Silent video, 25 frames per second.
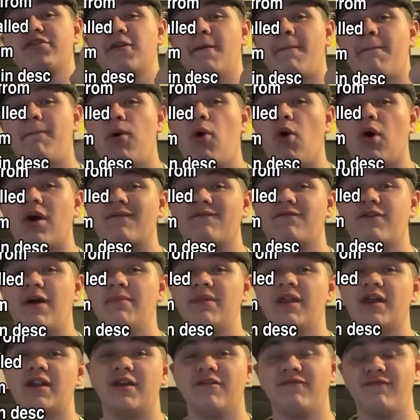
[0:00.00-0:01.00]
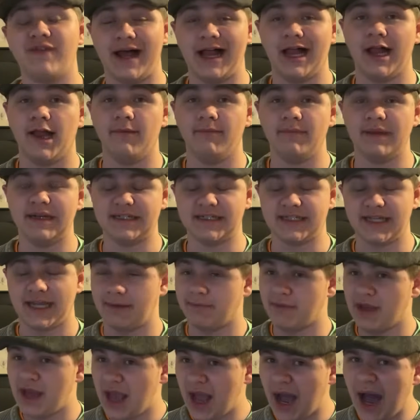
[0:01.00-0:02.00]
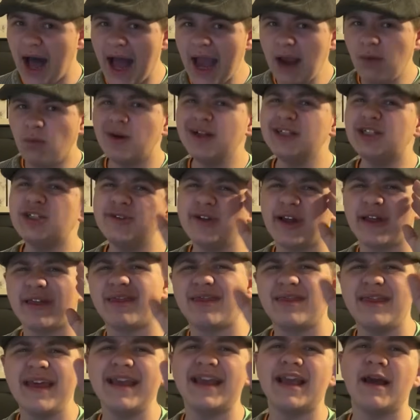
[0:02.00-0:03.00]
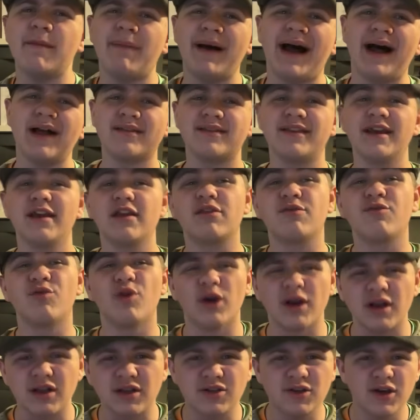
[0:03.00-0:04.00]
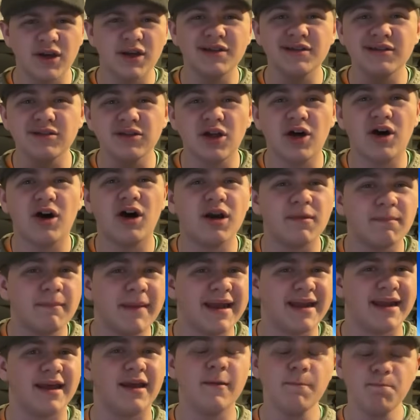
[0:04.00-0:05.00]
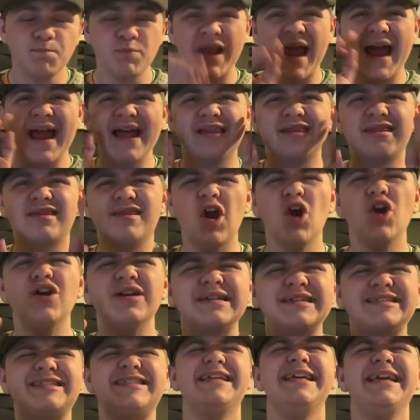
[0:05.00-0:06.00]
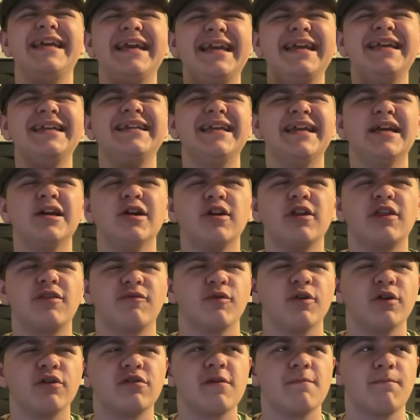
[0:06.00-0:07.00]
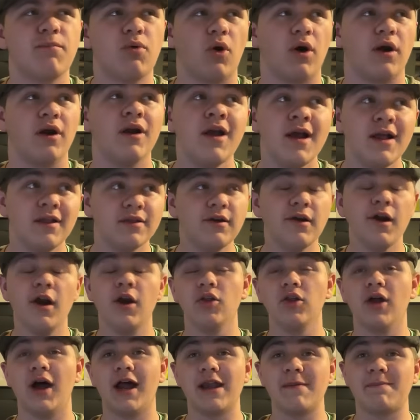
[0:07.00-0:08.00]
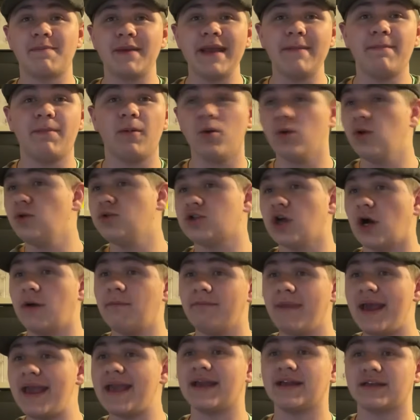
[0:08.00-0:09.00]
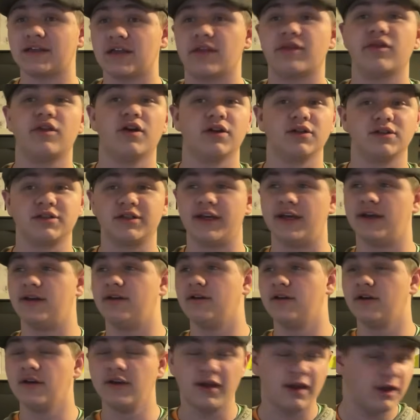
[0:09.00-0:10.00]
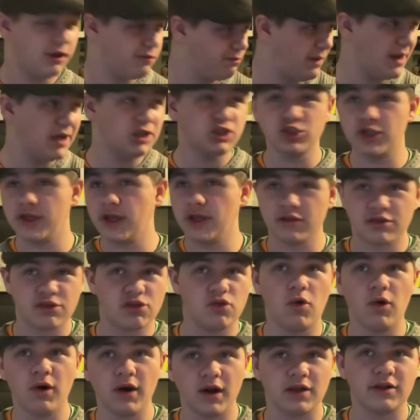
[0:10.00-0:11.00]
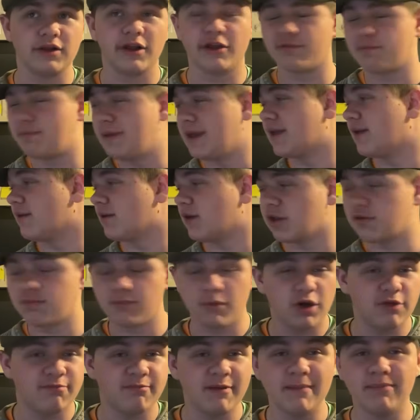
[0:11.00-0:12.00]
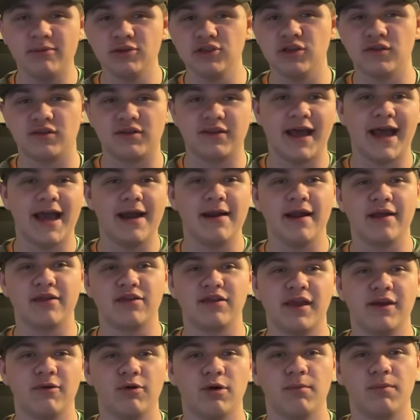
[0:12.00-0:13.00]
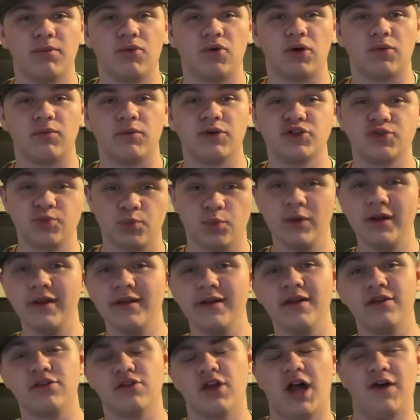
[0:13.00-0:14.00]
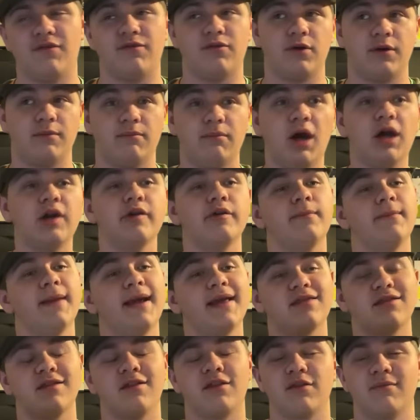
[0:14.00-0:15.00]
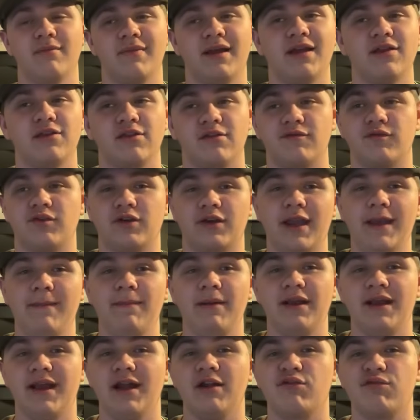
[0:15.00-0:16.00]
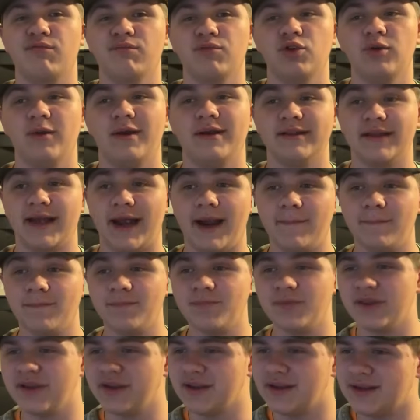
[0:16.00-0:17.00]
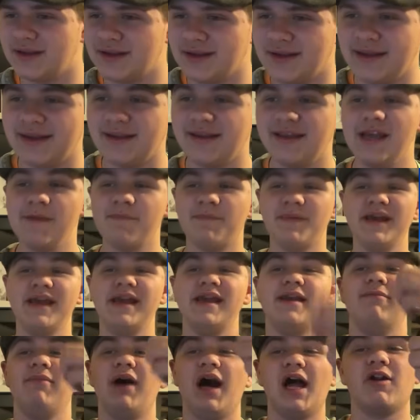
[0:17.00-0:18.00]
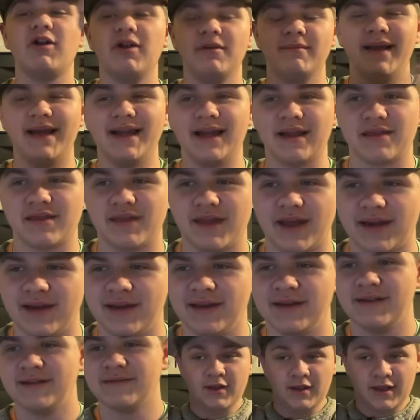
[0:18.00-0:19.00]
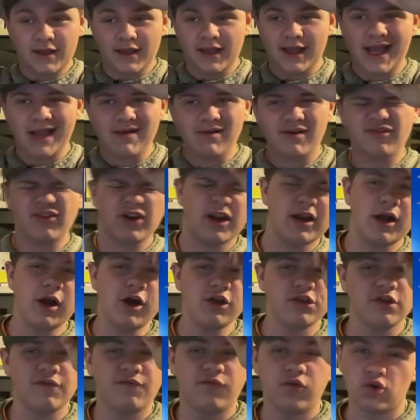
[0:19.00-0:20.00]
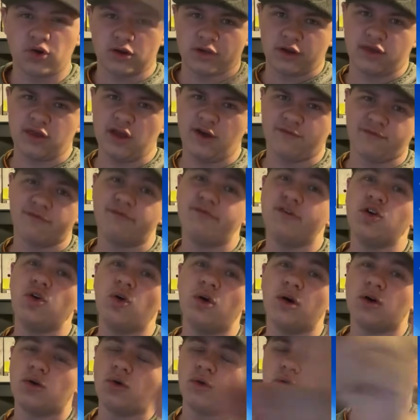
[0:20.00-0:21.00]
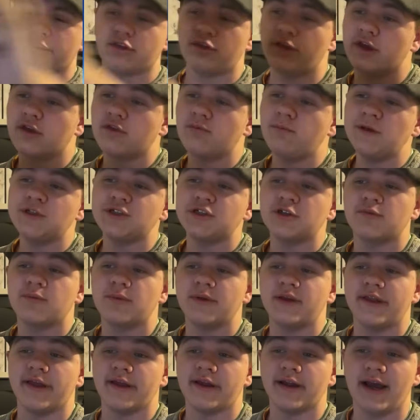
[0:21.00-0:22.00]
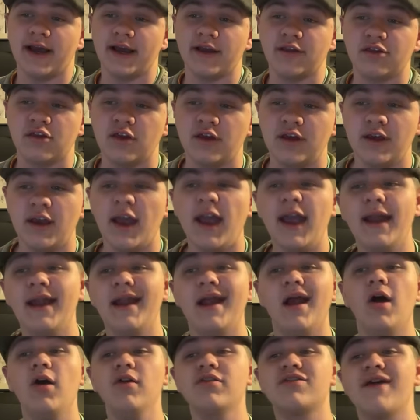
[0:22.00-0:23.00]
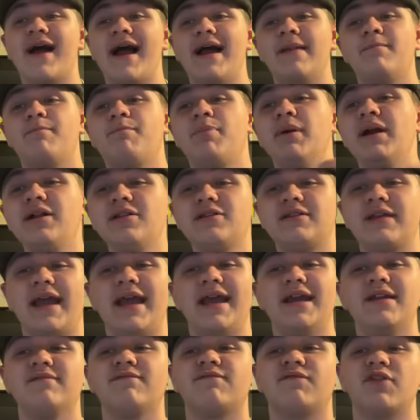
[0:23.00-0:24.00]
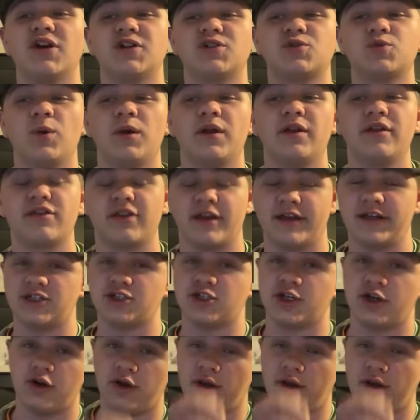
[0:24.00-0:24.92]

support from the development team. I want you to think about this for a good long minute. 13 years for support. There are a lot of people who don't make it to 13, especially historically speaking, because most people just died as they were born, which really is awful, and modern medicine's amazing for keeping kids from doing that. Yippee, modern medicine. However, it also forked itself from Fedora Core 6, which is really nice, and it also had built-in virtualization,